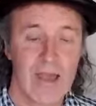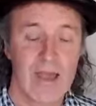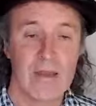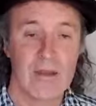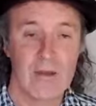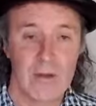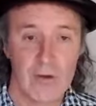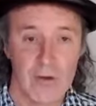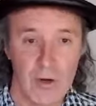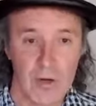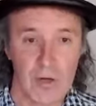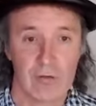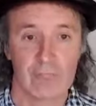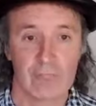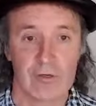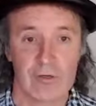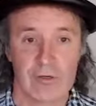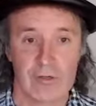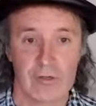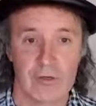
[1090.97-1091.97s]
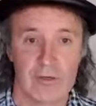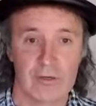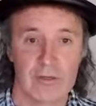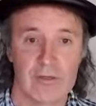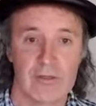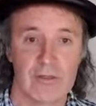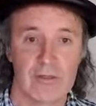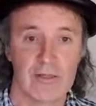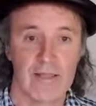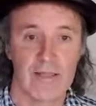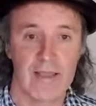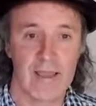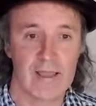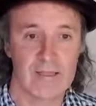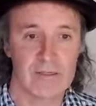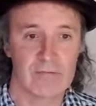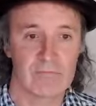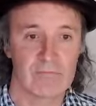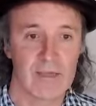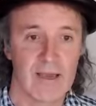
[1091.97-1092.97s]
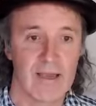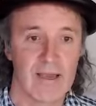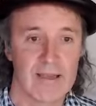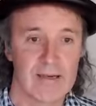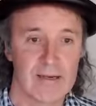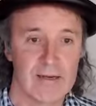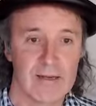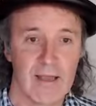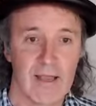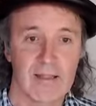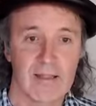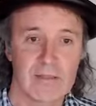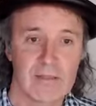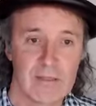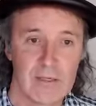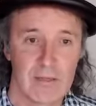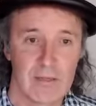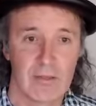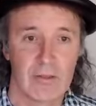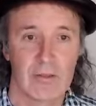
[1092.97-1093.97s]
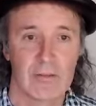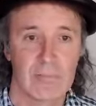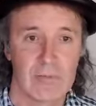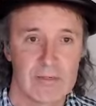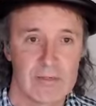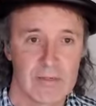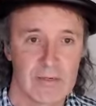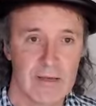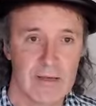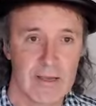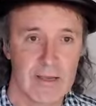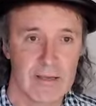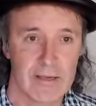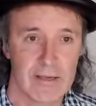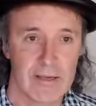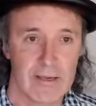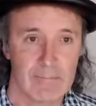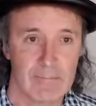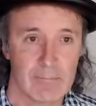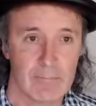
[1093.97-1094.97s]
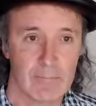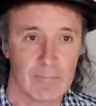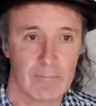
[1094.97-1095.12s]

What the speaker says: and not return to the lands of Canaan until the Messiah came.